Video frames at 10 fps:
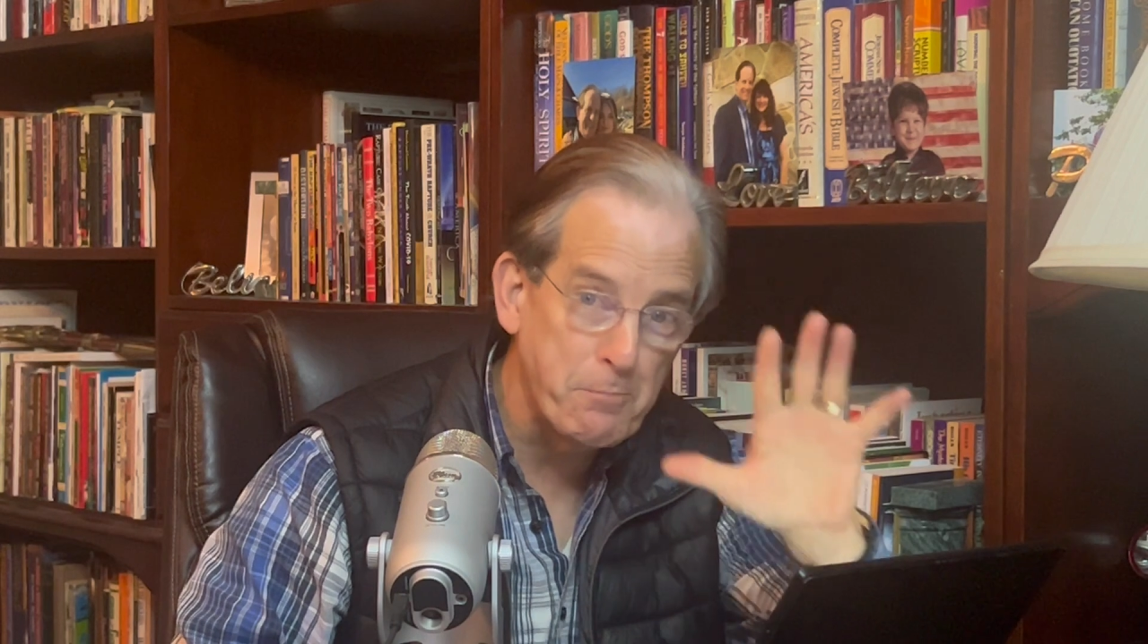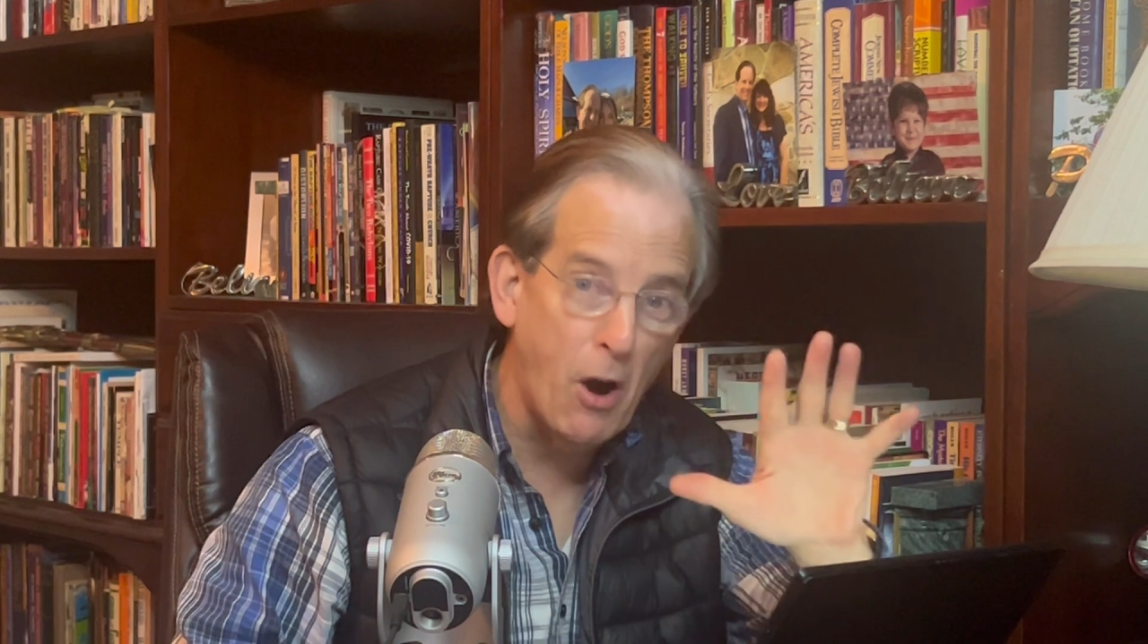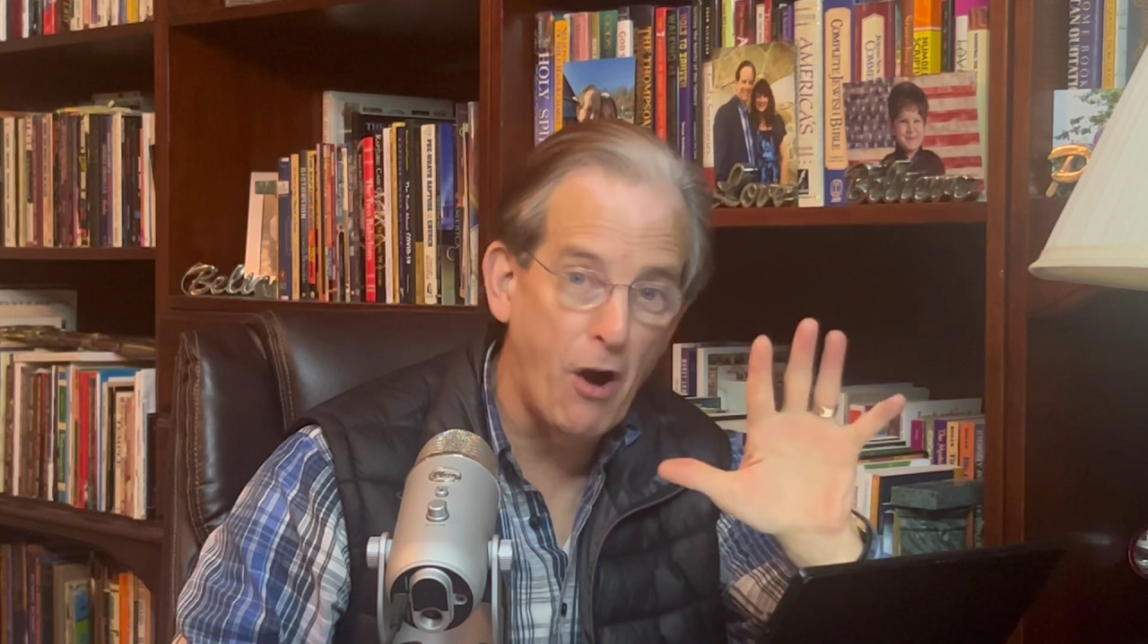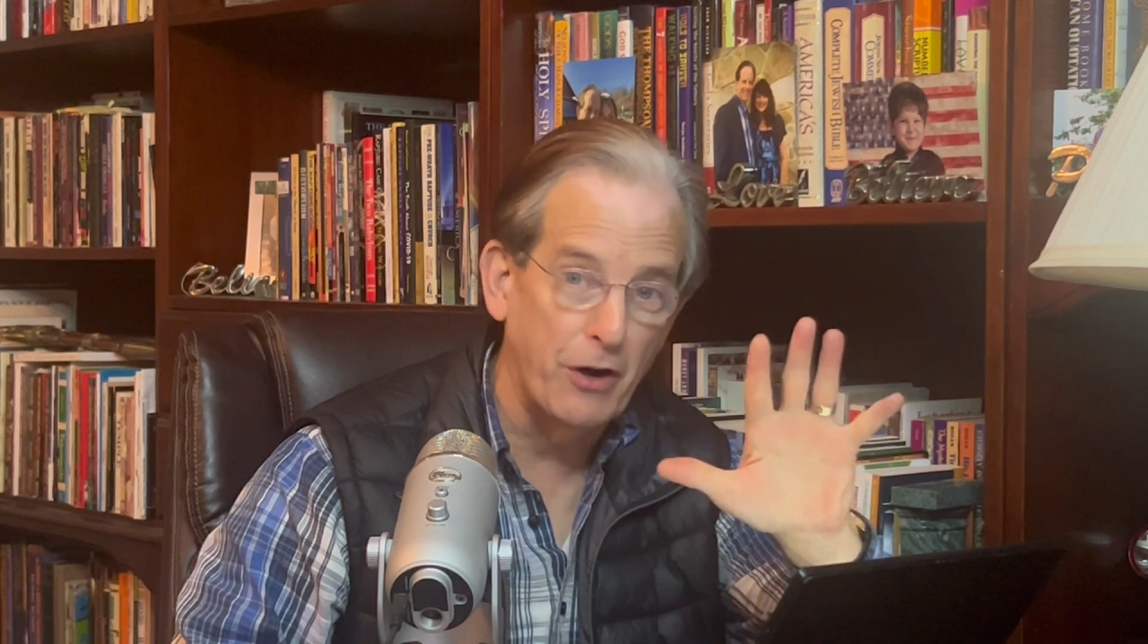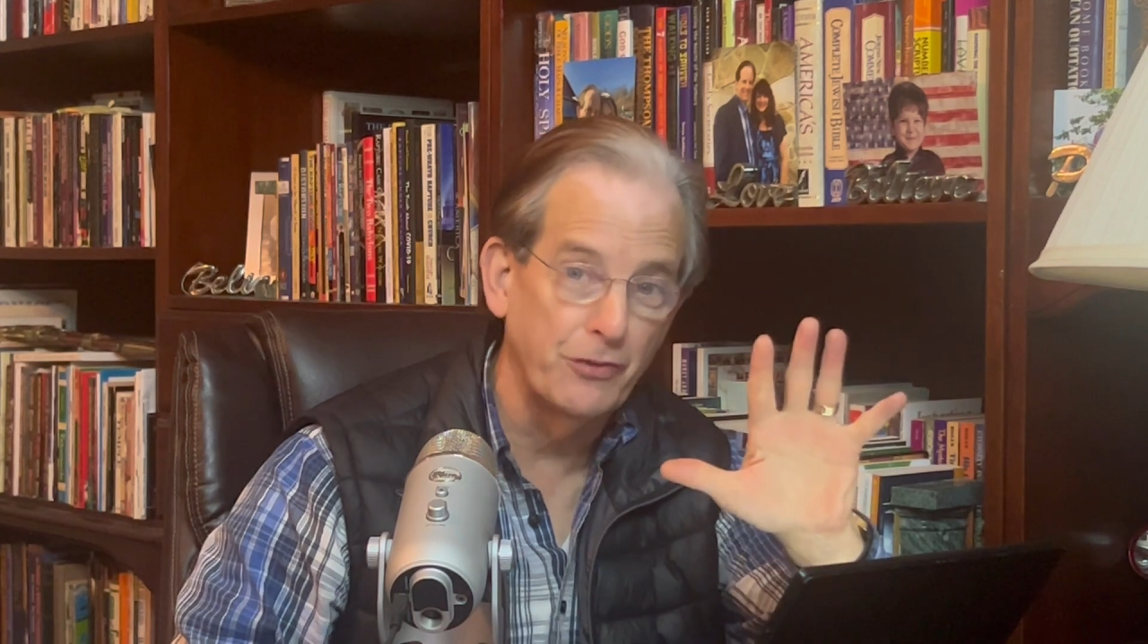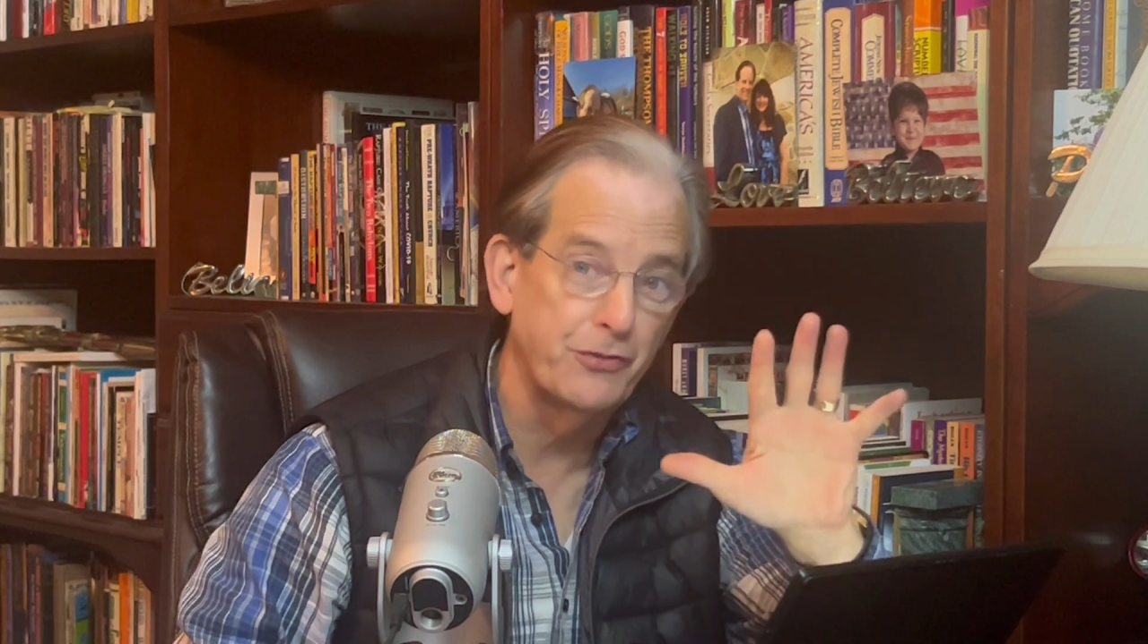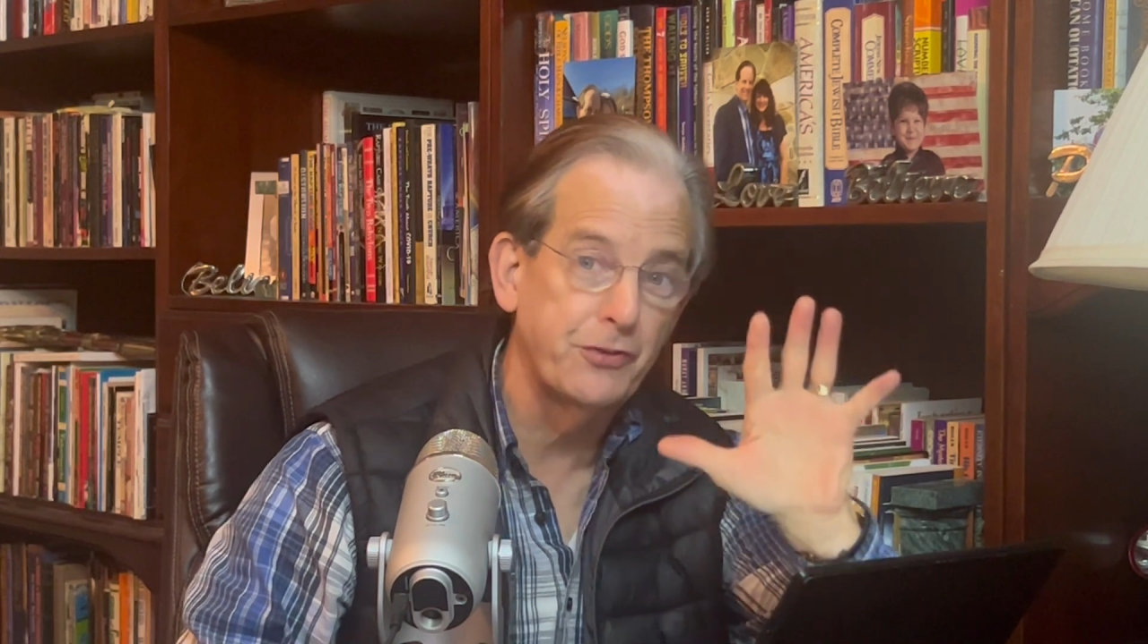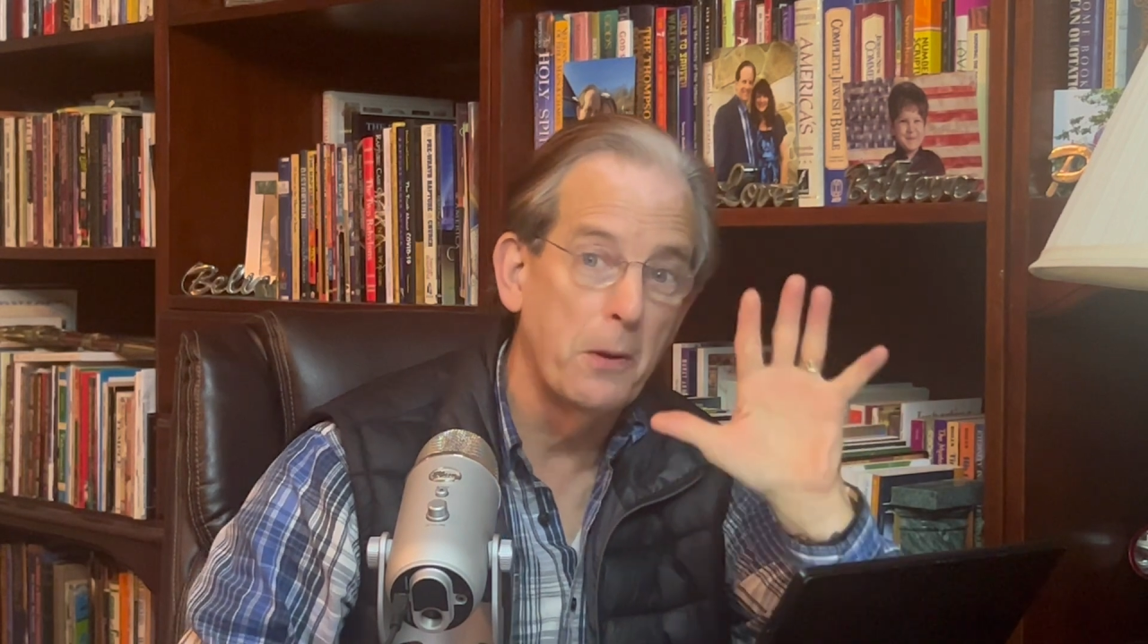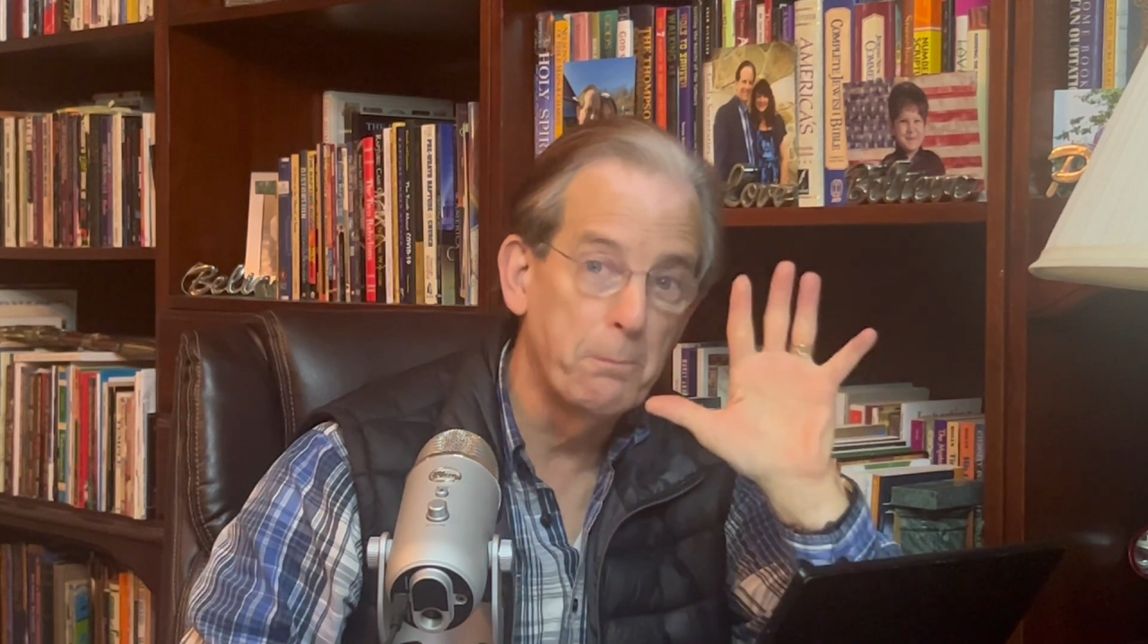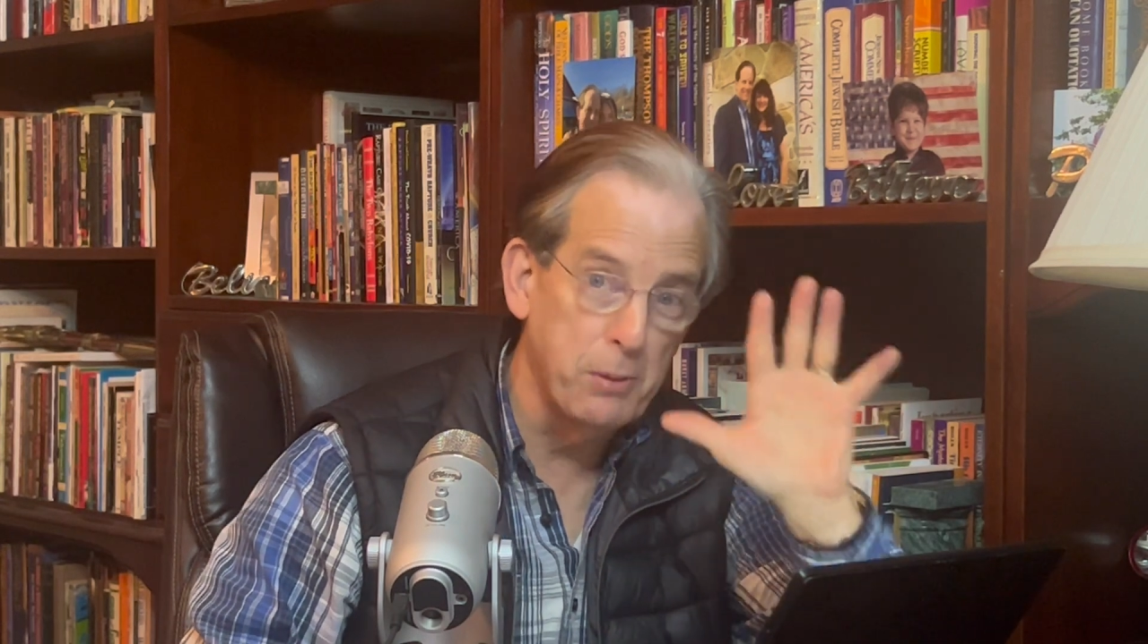parts,